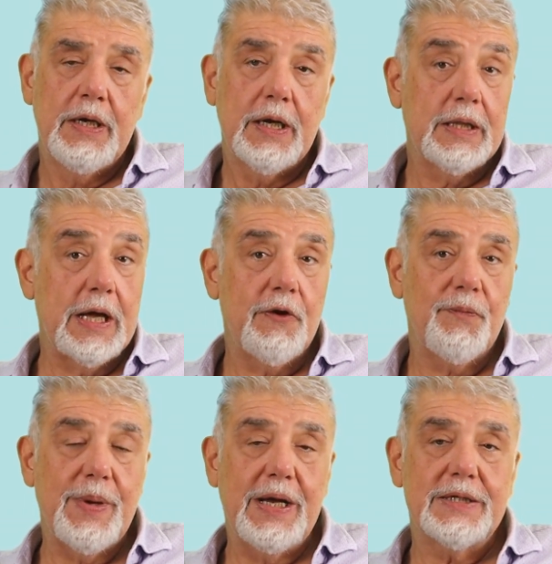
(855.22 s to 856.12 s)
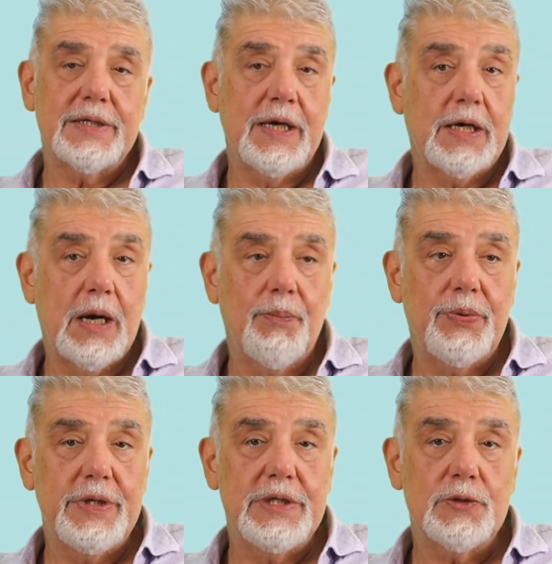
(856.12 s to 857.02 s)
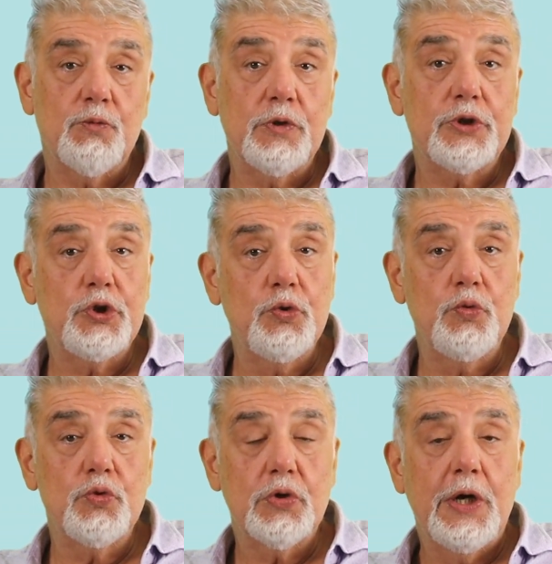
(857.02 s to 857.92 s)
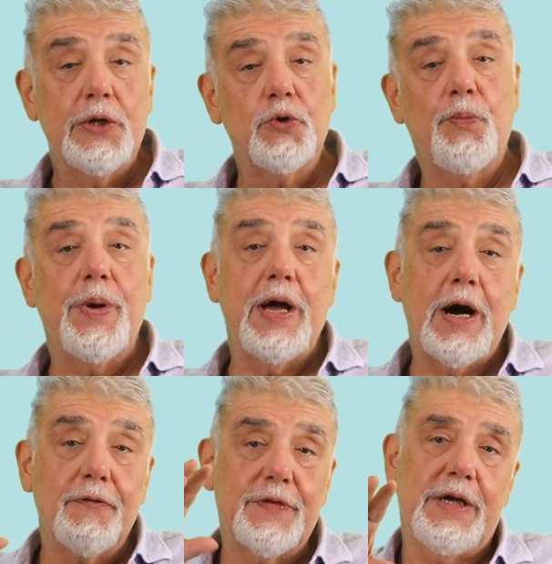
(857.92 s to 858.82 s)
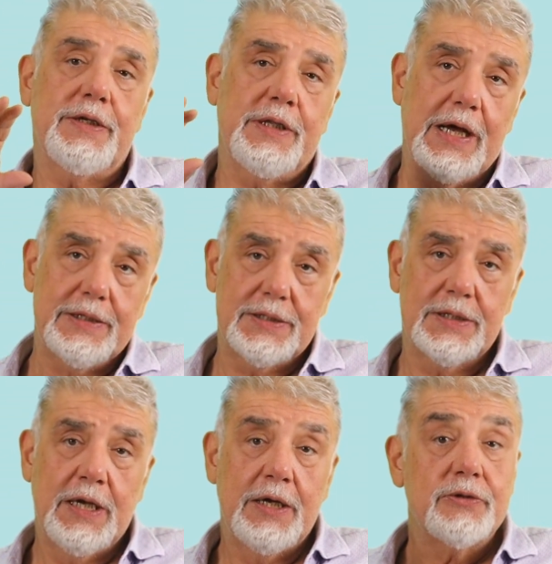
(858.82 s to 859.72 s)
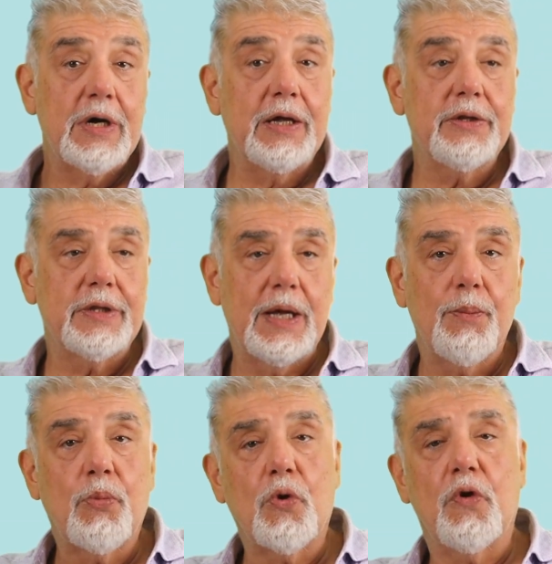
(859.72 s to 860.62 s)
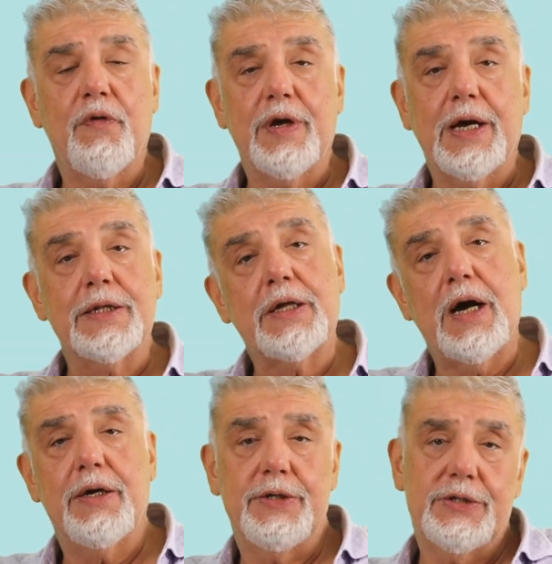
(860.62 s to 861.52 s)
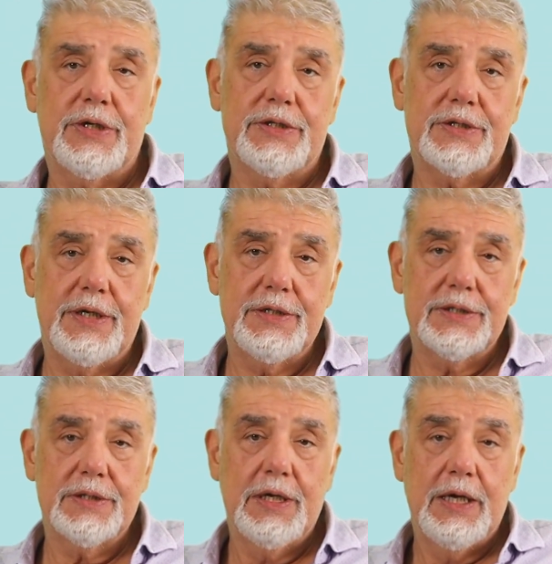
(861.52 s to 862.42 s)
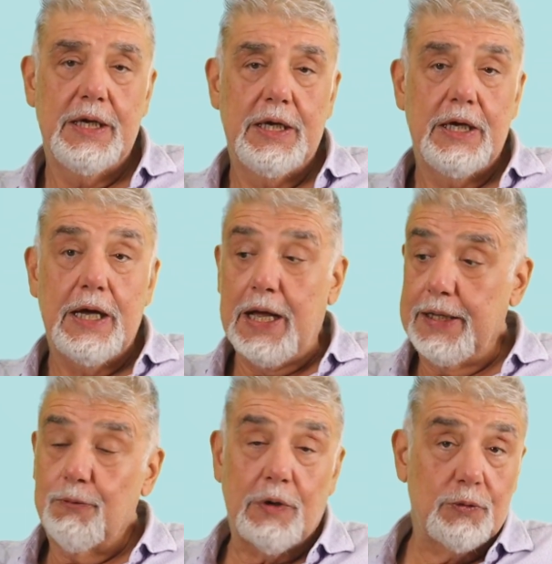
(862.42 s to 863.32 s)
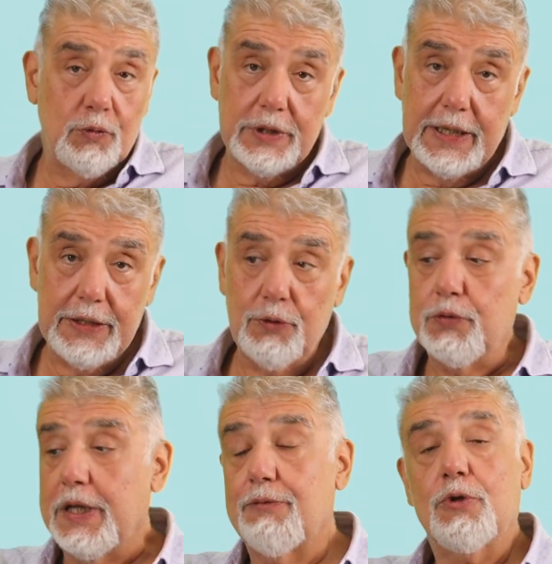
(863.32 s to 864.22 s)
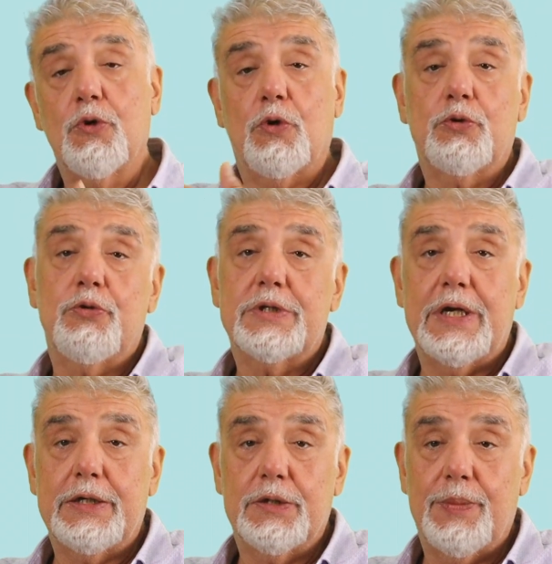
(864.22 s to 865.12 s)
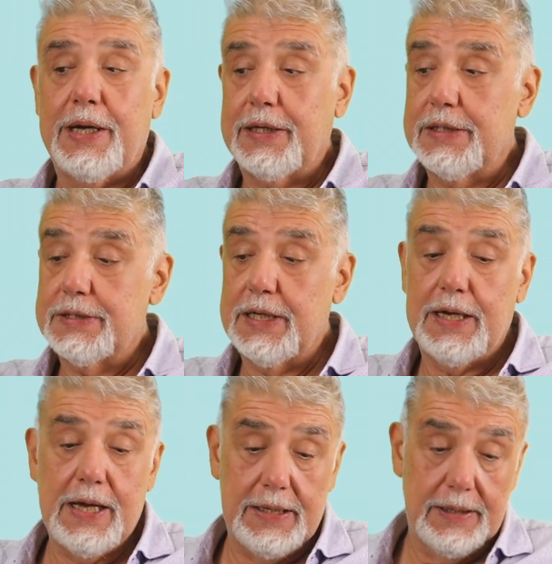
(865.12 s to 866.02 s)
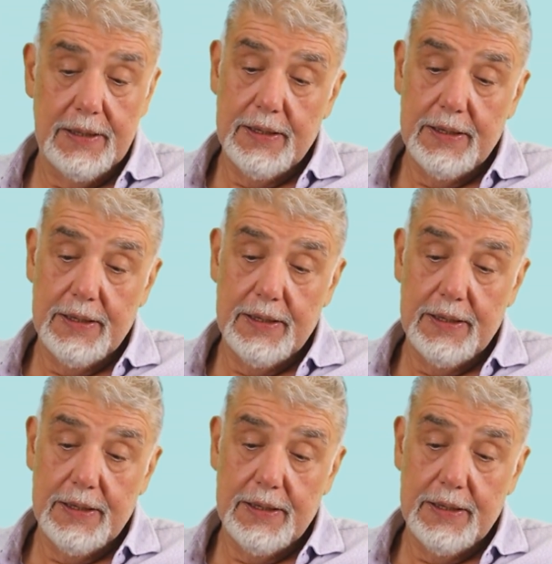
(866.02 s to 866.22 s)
a lot of banks and companies will choose to pay off their debts rather than borrowing at higher interest rates. And what will they do? They will go to the central bank and say, hey,